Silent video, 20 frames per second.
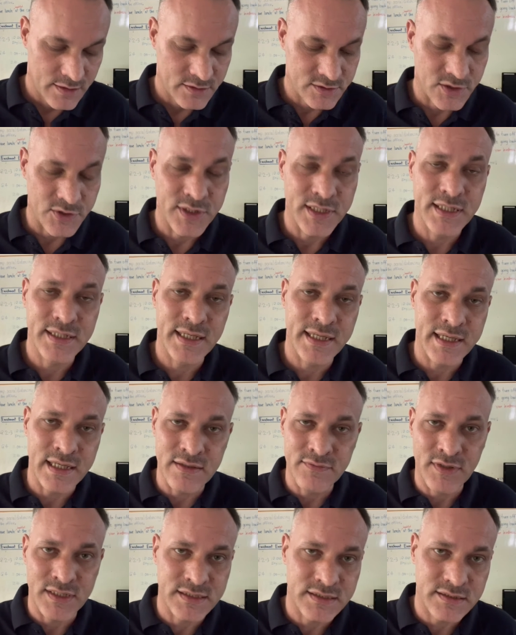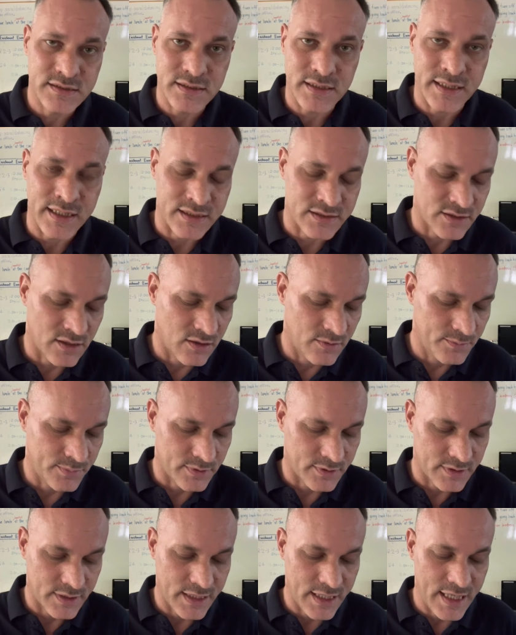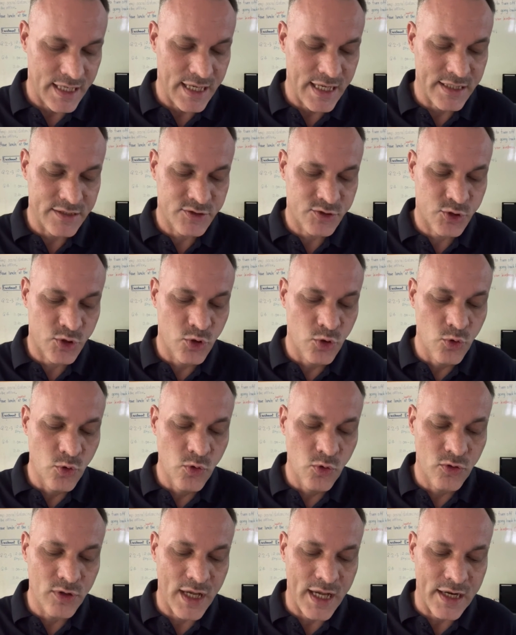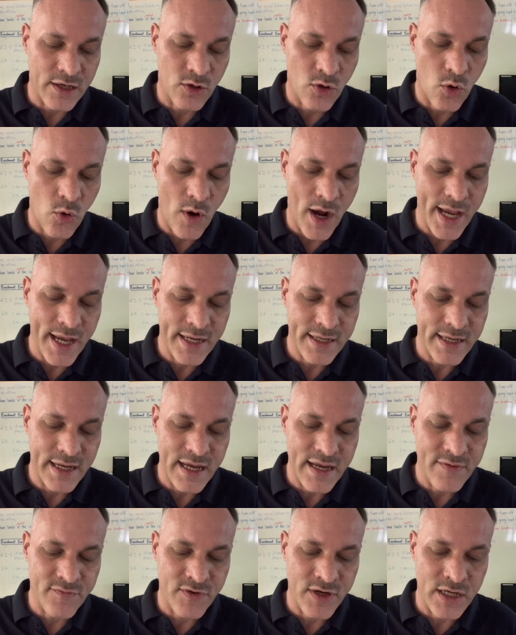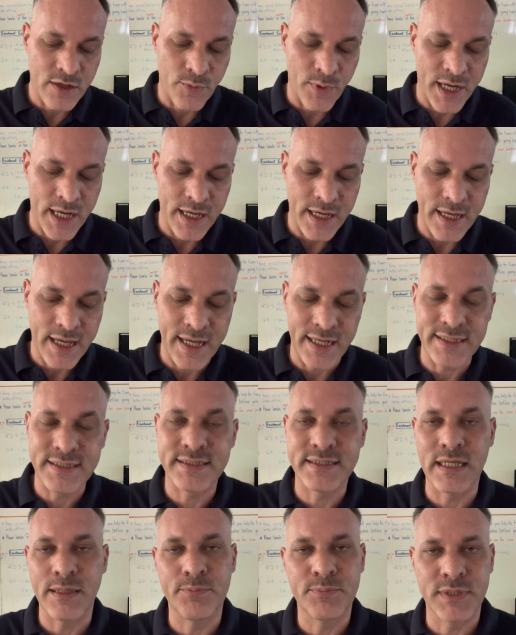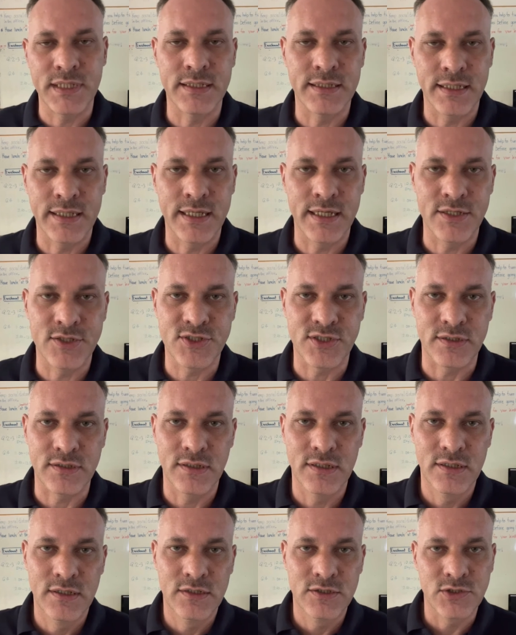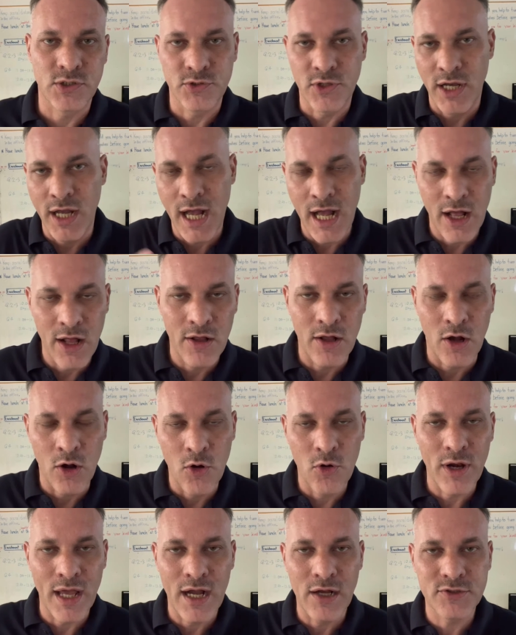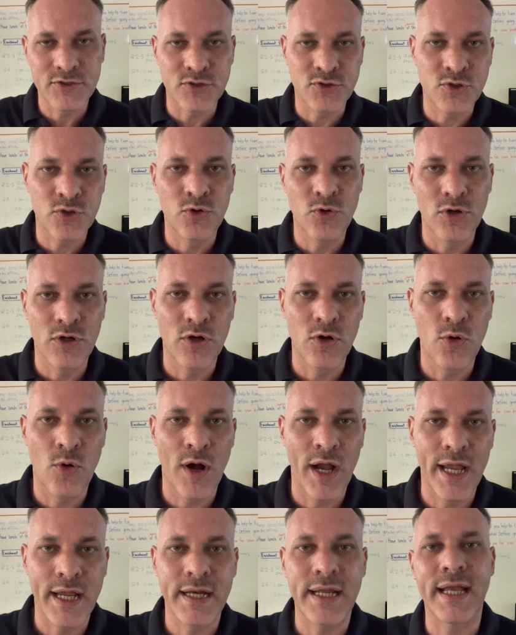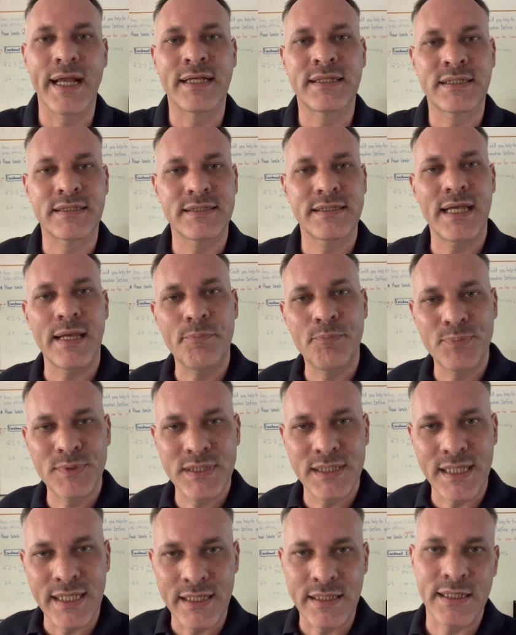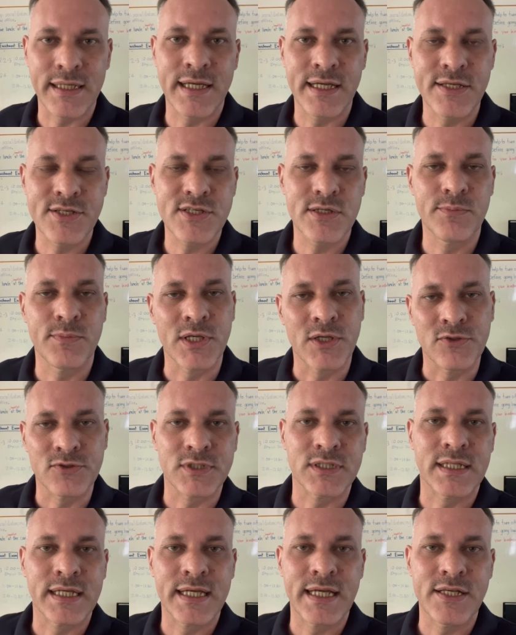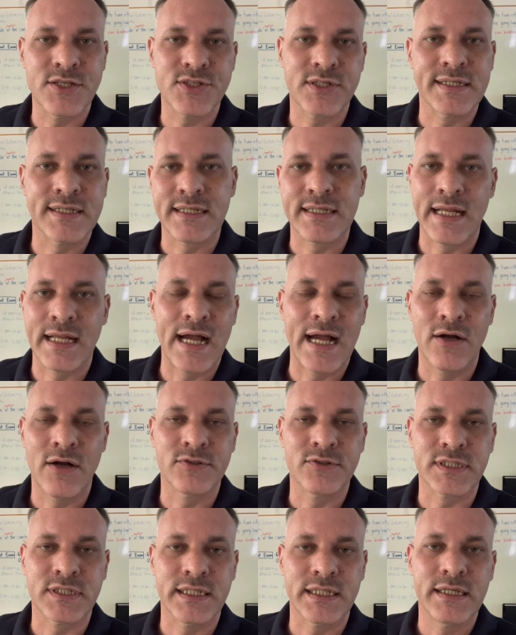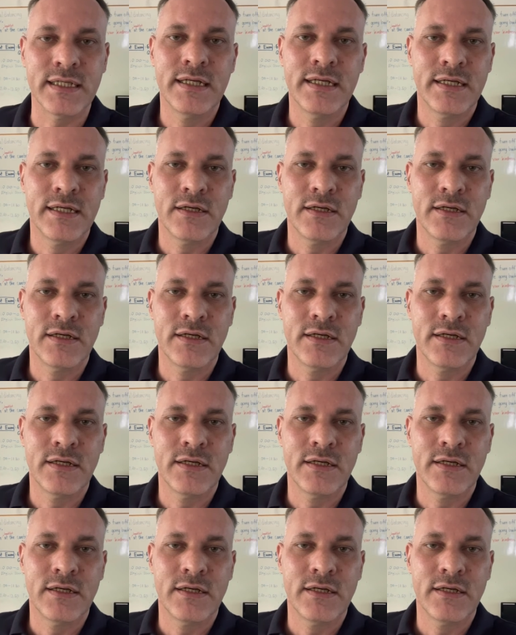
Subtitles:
So here they give us an example. It's cool and quiet everywhere except in the kitchen. So the whole house is cool and quiet except in the kitchen, because in the kitchen it's lousy